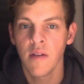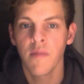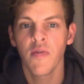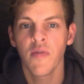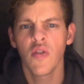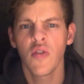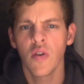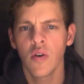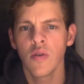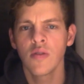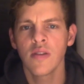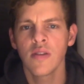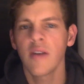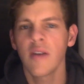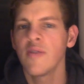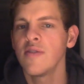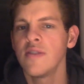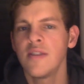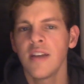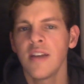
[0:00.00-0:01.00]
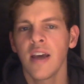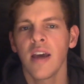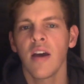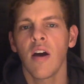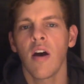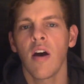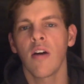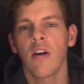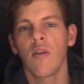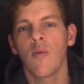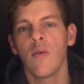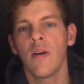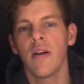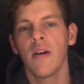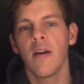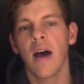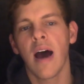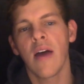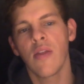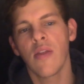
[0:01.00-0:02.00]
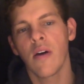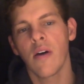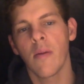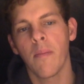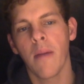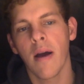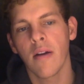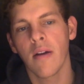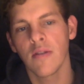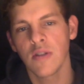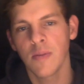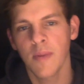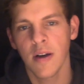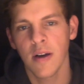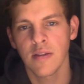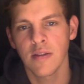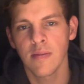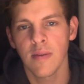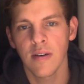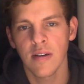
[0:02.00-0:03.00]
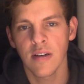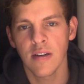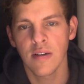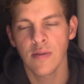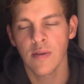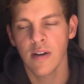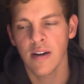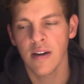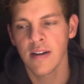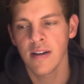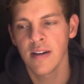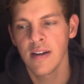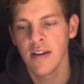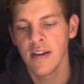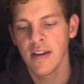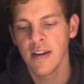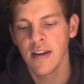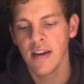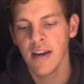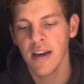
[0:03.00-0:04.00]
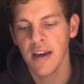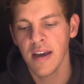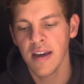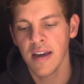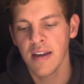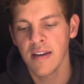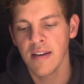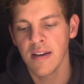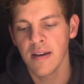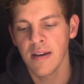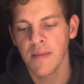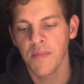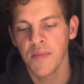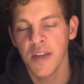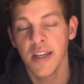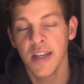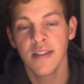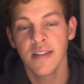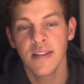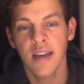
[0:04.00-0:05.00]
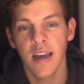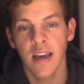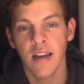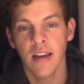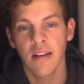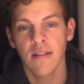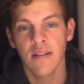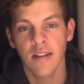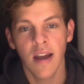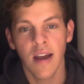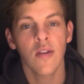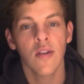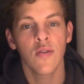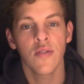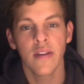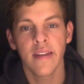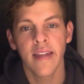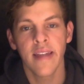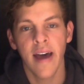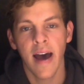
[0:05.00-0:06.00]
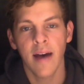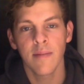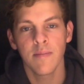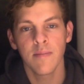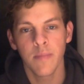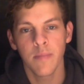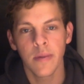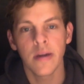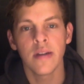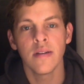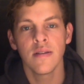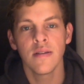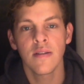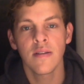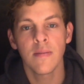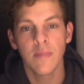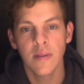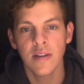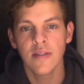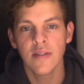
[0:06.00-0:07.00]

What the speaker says: Those I would say are what I thought my responsibilities were. And he's saying not only that, but to be